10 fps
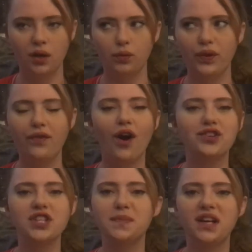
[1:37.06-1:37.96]
We've all
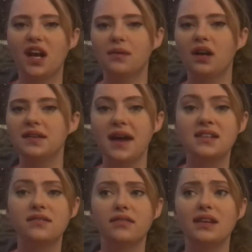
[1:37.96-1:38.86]
just become
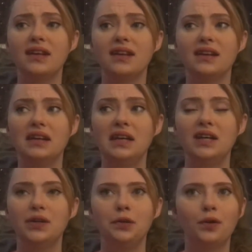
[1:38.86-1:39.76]
collectively
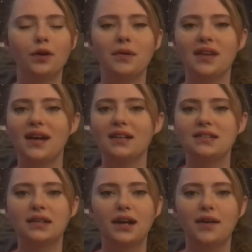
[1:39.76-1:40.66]

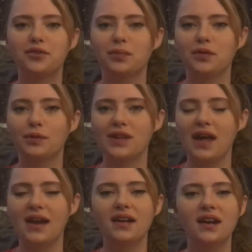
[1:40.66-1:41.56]
normalized and comfortable with
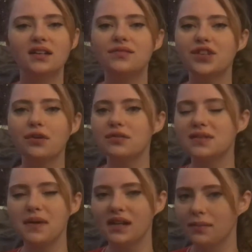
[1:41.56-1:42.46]
any kind of jokes
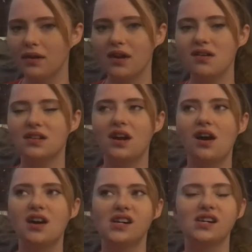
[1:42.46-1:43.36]
made about
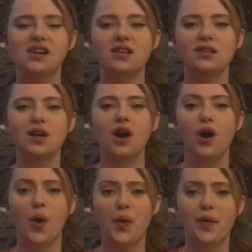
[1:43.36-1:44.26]
alcohol
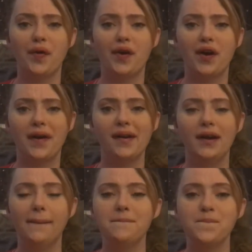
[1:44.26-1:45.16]
or
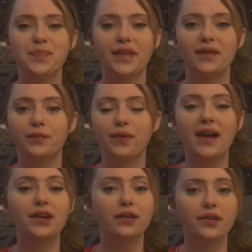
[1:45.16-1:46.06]

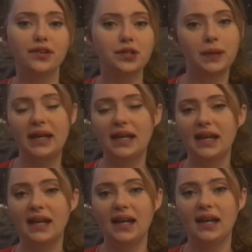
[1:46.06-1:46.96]
regular
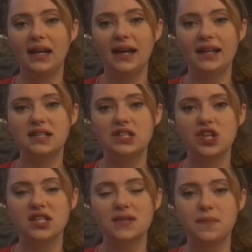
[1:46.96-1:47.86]
drinking. It's
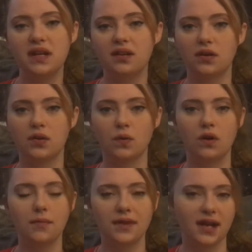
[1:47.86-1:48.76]
just been
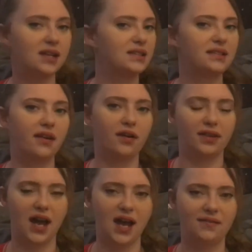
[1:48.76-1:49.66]
normalized in our
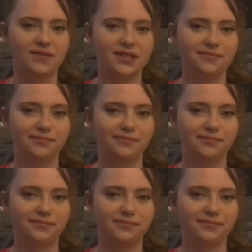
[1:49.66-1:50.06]
lives.